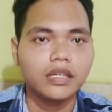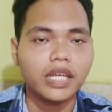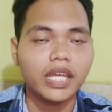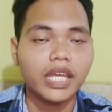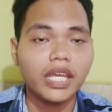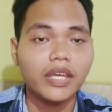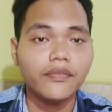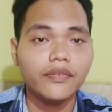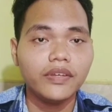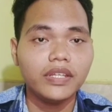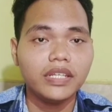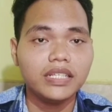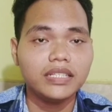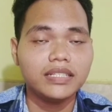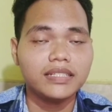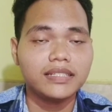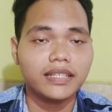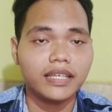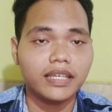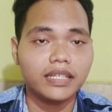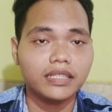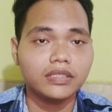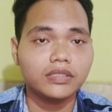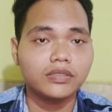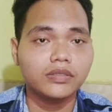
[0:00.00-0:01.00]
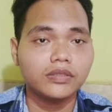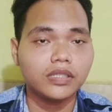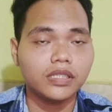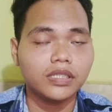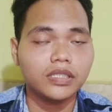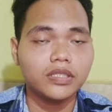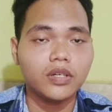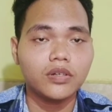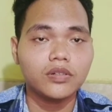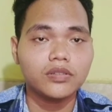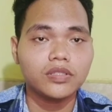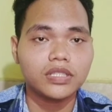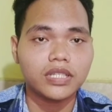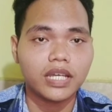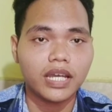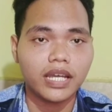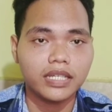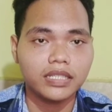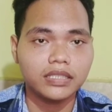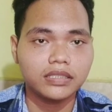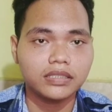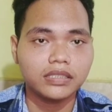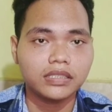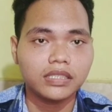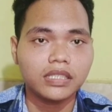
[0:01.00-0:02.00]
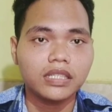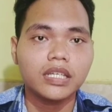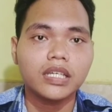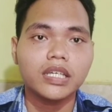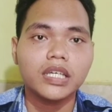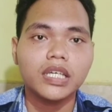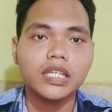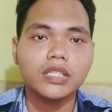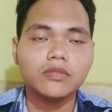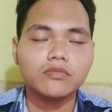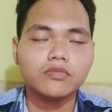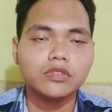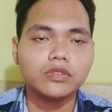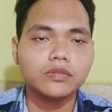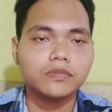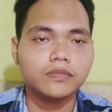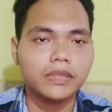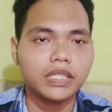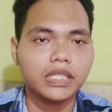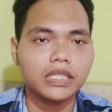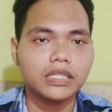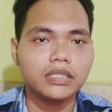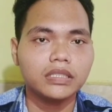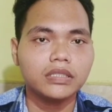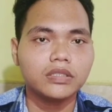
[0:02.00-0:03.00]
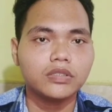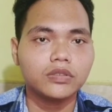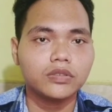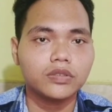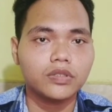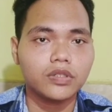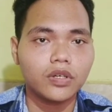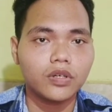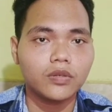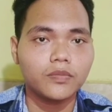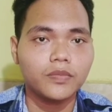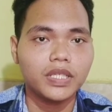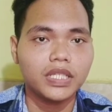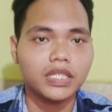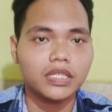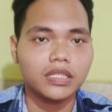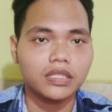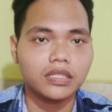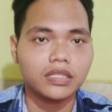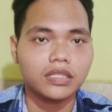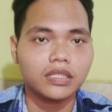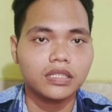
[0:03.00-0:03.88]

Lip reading: If it is said to a young child, it would mean to grow bigger.